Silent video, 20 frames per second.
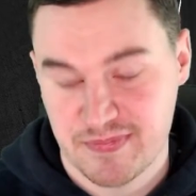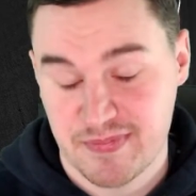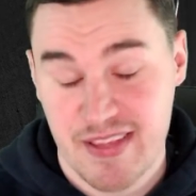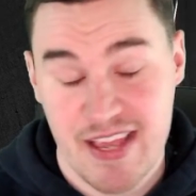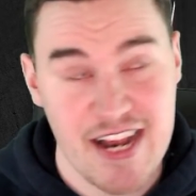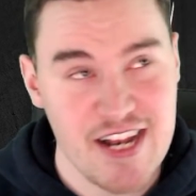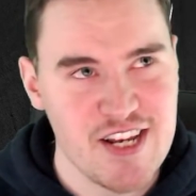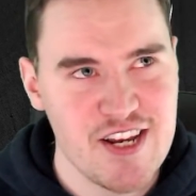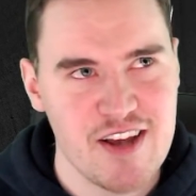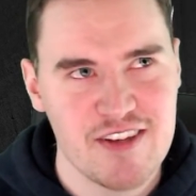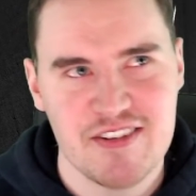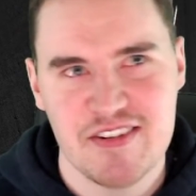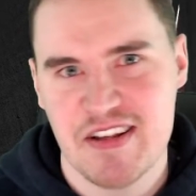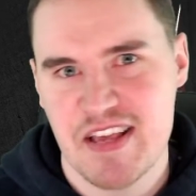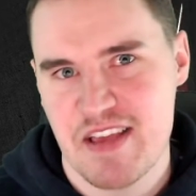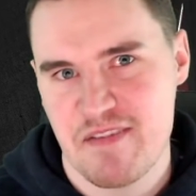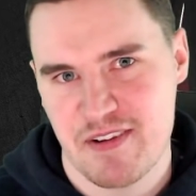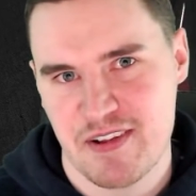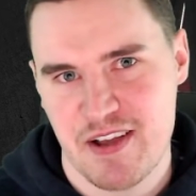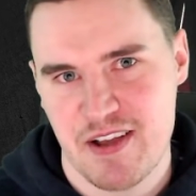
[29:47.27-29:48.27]
It doesn't
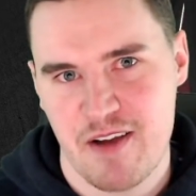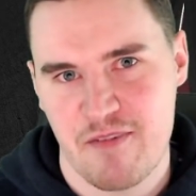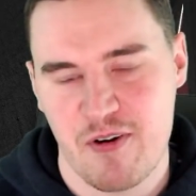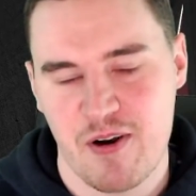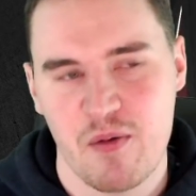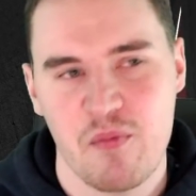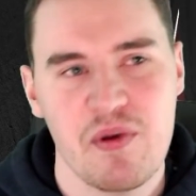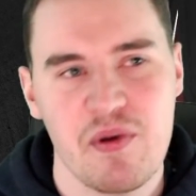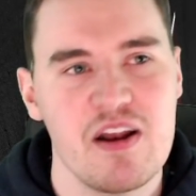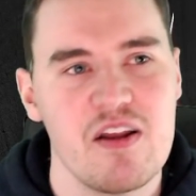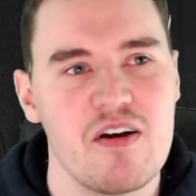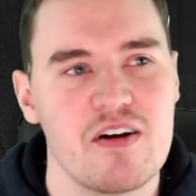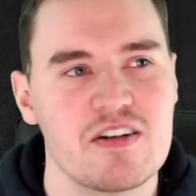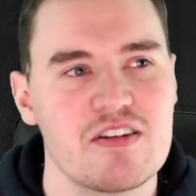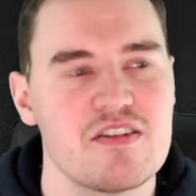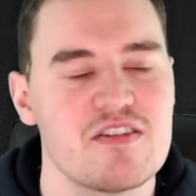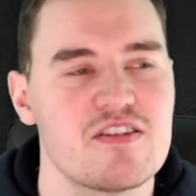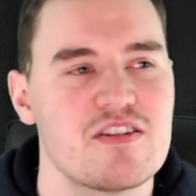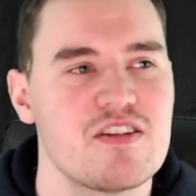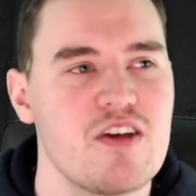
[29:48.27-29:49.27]
even cover it. We
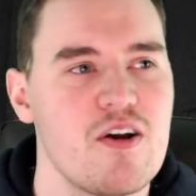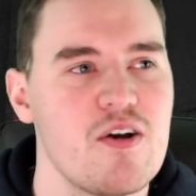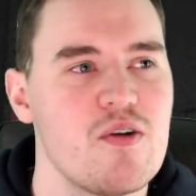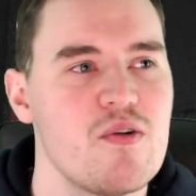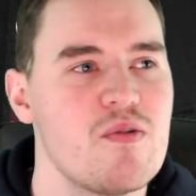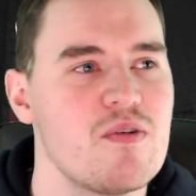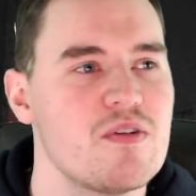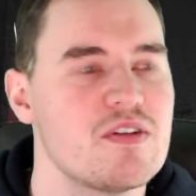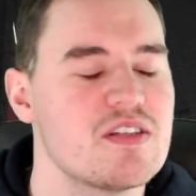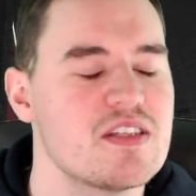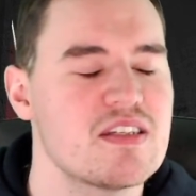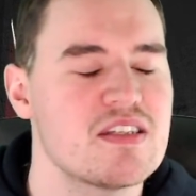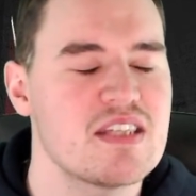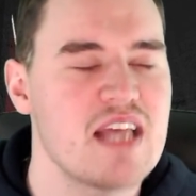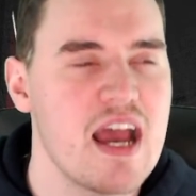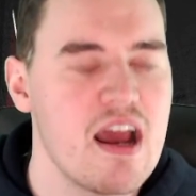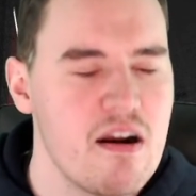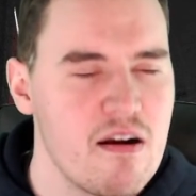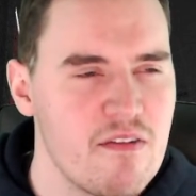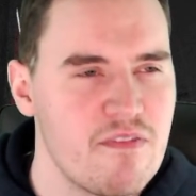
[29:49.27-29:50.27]
looked so
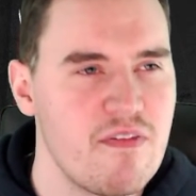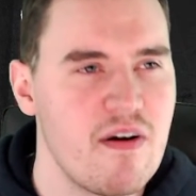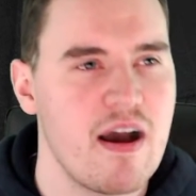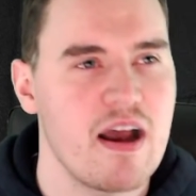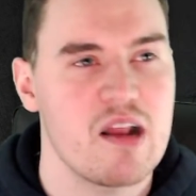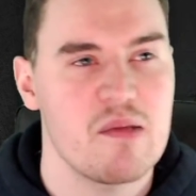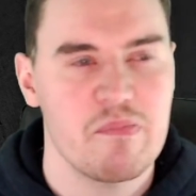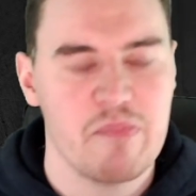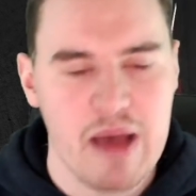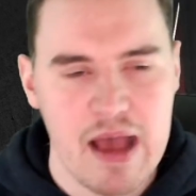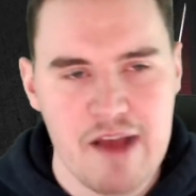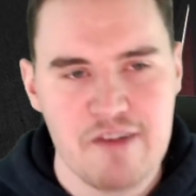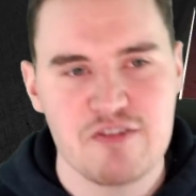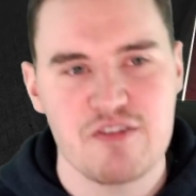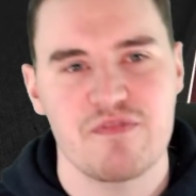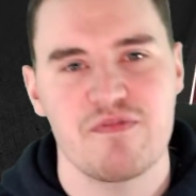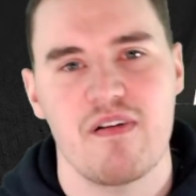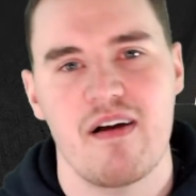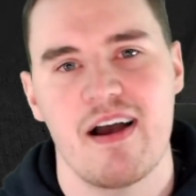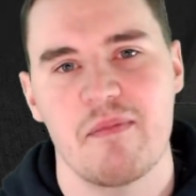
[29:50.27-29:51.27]
terrified and
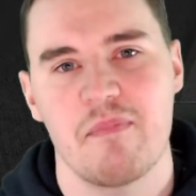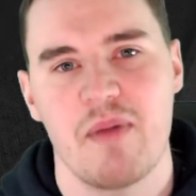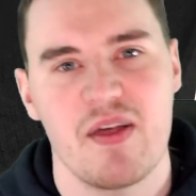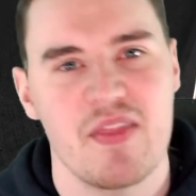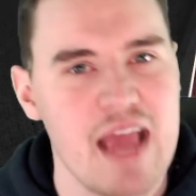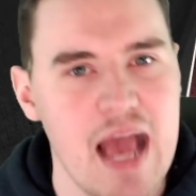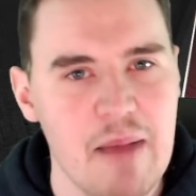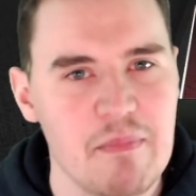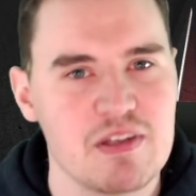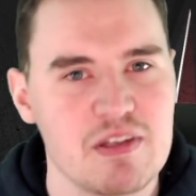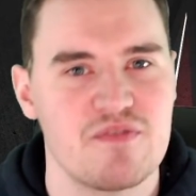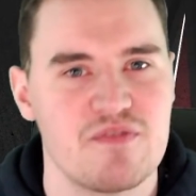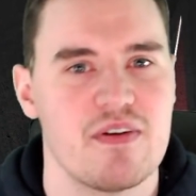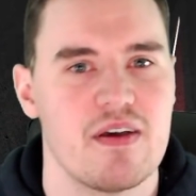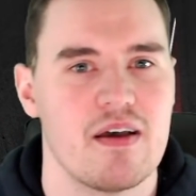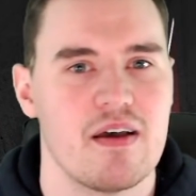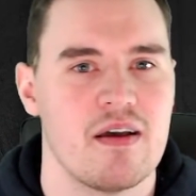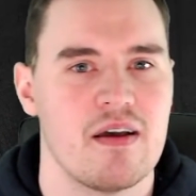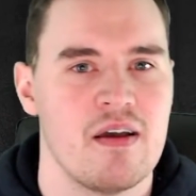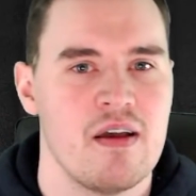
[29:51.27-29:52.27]
petrified by the
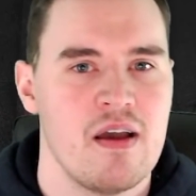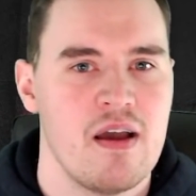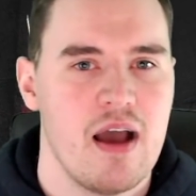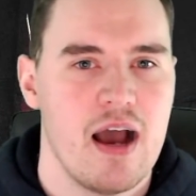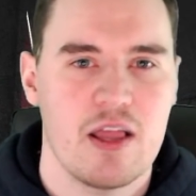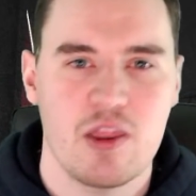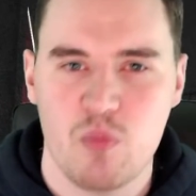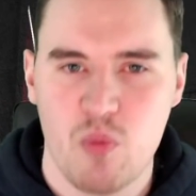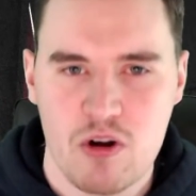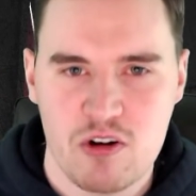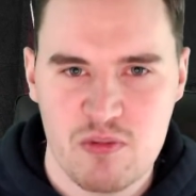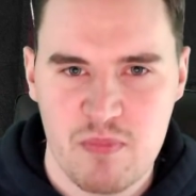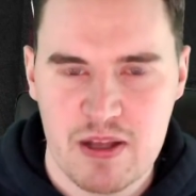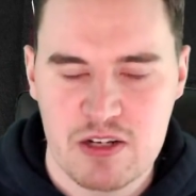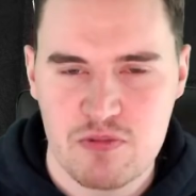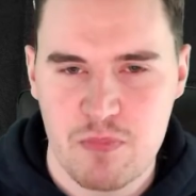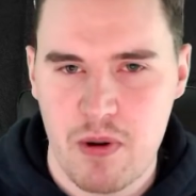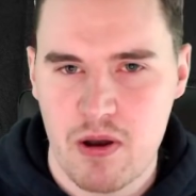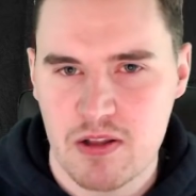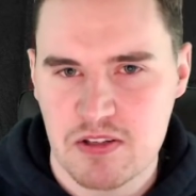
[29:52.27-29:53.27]
atmosphere at the Wanda
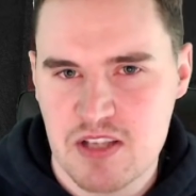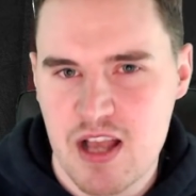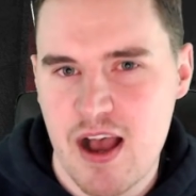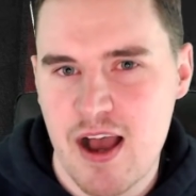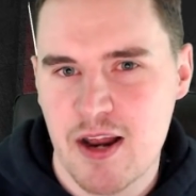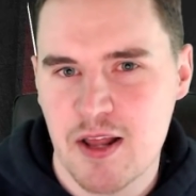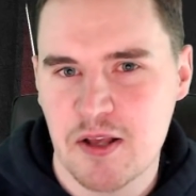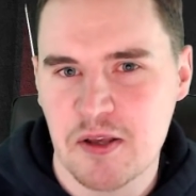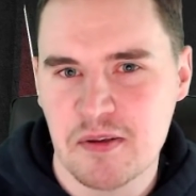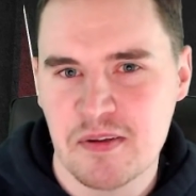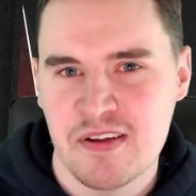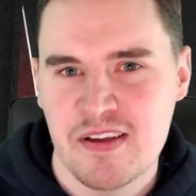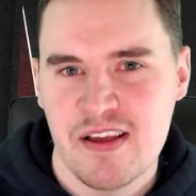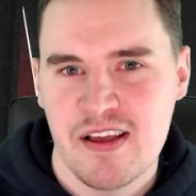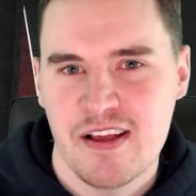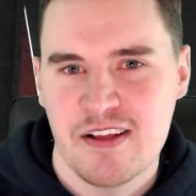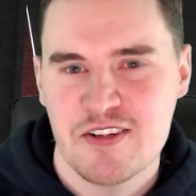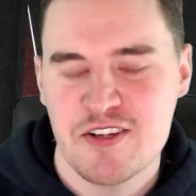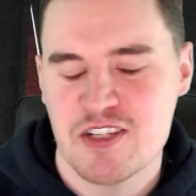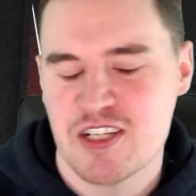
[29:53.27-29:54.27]
Metropolitano
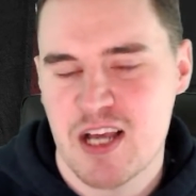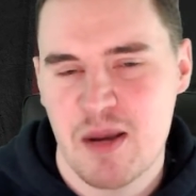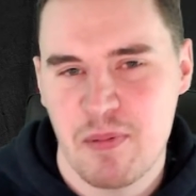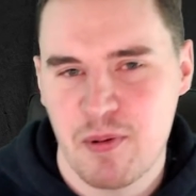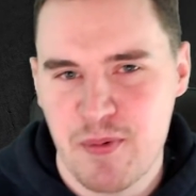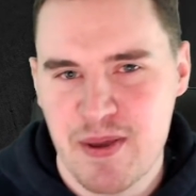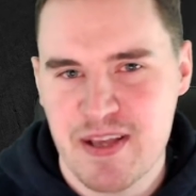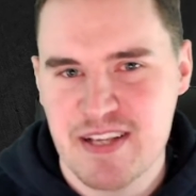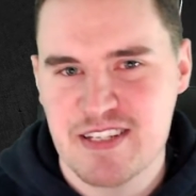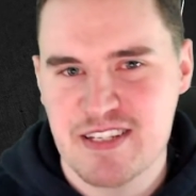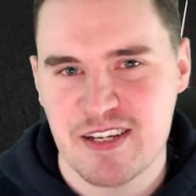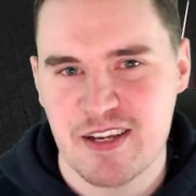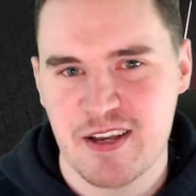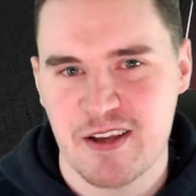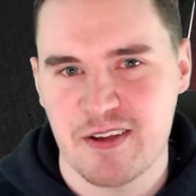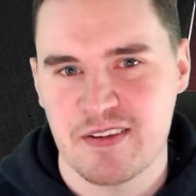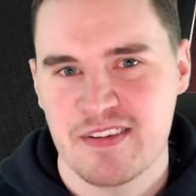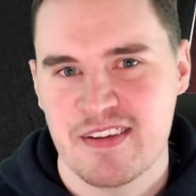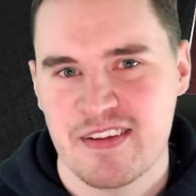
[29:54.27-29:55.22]
just a couple of weeks ago.